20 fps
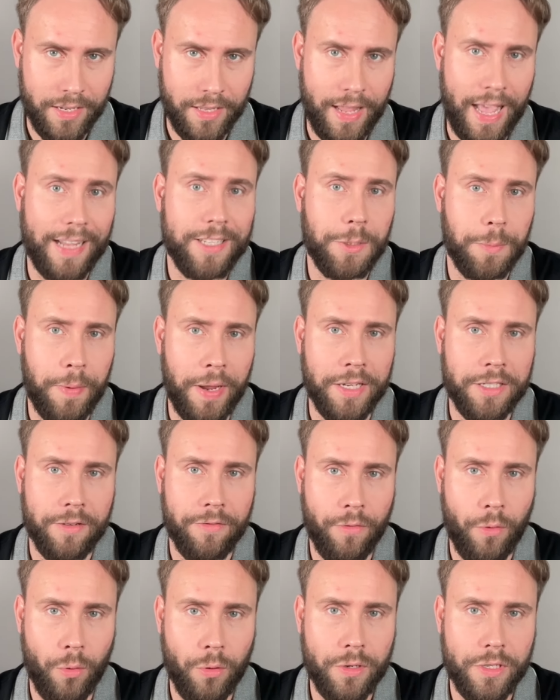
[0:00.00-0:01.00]
And that space,
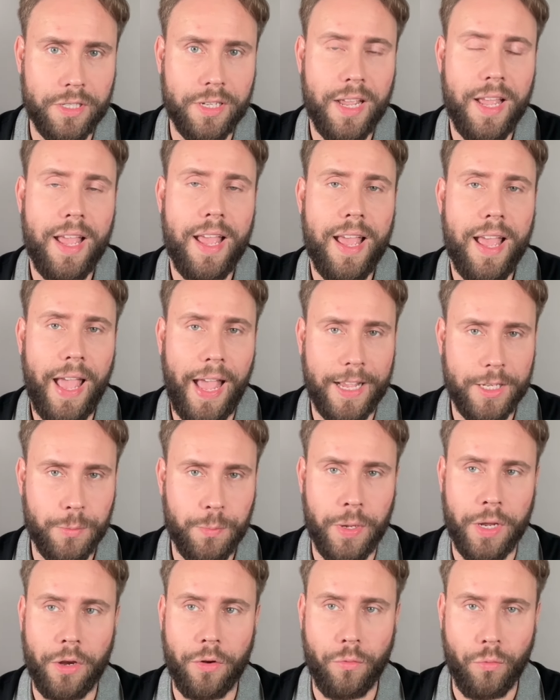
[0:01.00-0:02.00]
of course, has
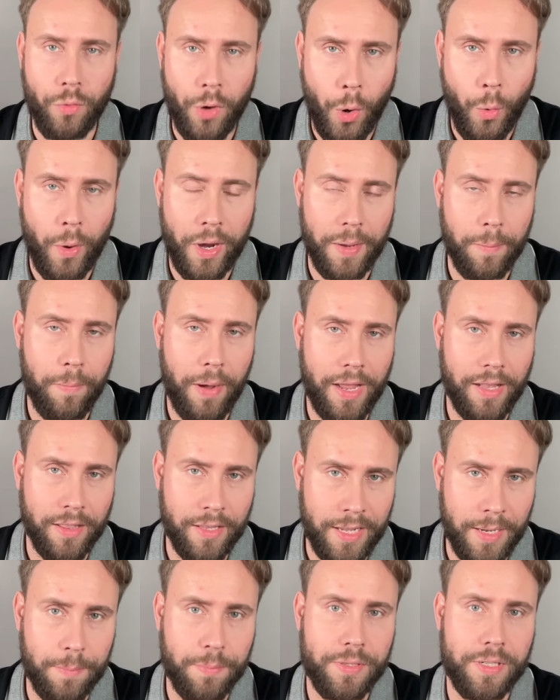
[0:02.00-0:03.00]
been growing by
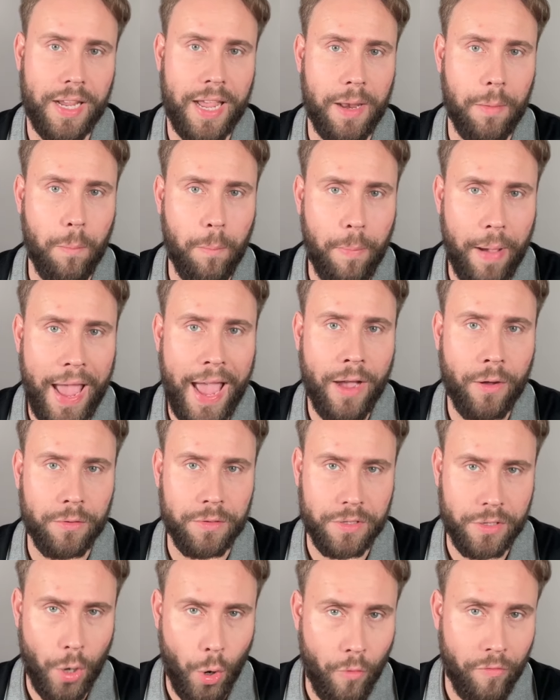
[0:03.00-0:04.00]
leaps and
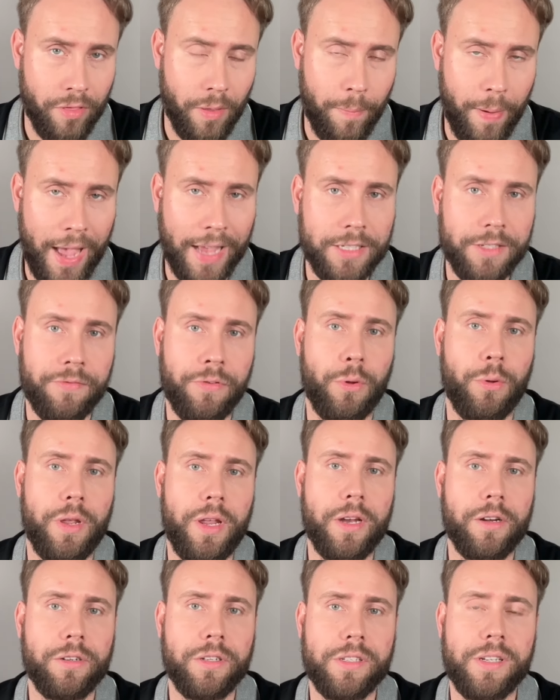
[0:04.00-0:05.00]
bounds over the past few
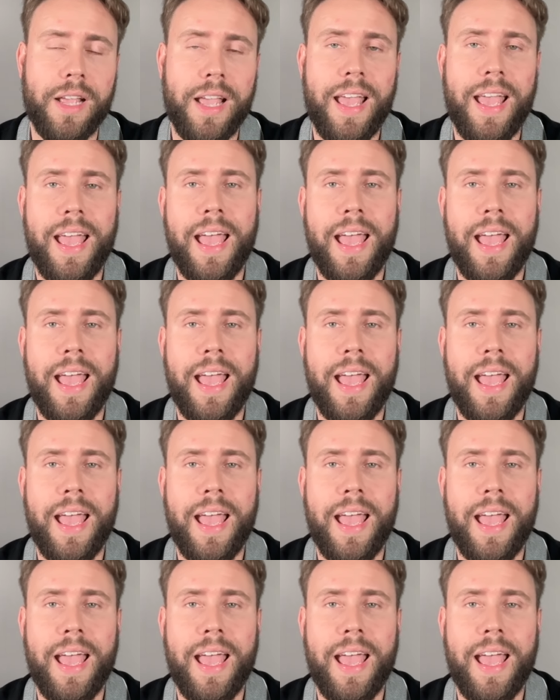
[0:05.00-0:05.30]
years